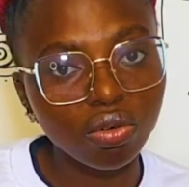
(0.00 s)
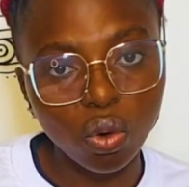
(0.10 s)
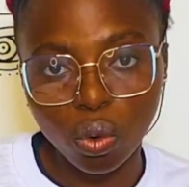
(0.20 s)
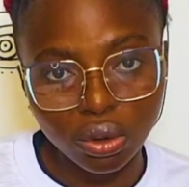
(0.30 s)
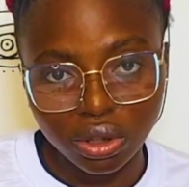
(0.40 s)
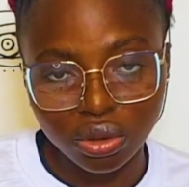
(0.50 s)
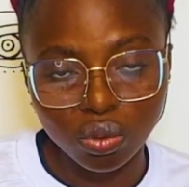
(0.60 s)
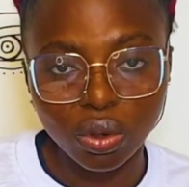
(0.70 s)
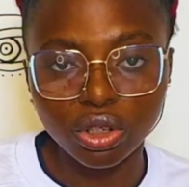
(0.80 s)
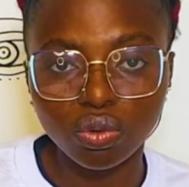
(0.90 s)
quotes
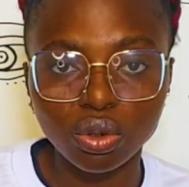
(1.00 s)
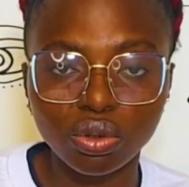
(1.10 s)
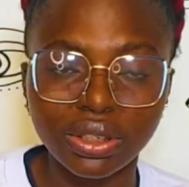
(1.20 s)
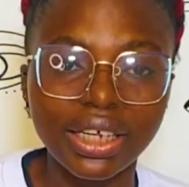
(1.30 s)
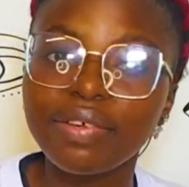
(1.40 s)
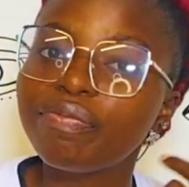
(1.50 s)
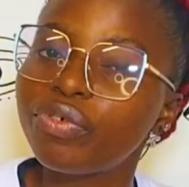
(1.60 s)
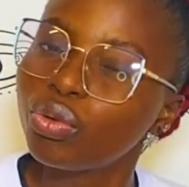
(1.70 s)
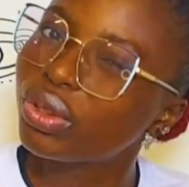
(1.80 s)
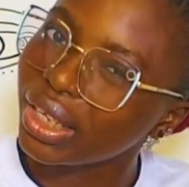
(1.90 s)
to what you want to say
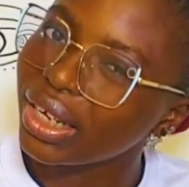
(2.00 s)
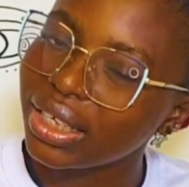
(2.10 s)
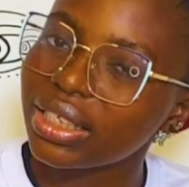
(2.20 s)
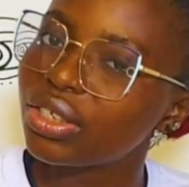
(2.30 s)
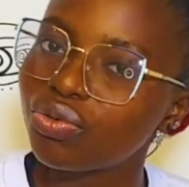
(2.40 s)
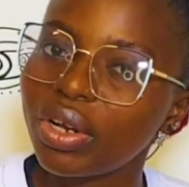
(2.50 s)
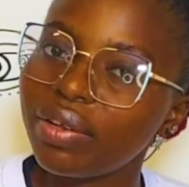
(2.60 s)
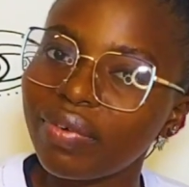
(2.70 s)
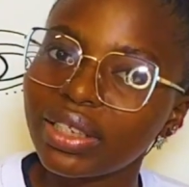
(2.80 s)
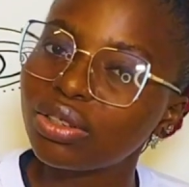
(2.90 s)
if you think it is
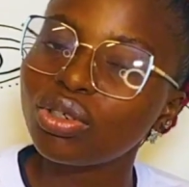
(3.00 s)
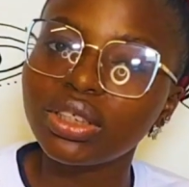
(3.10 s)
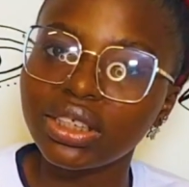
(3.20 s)
relevant.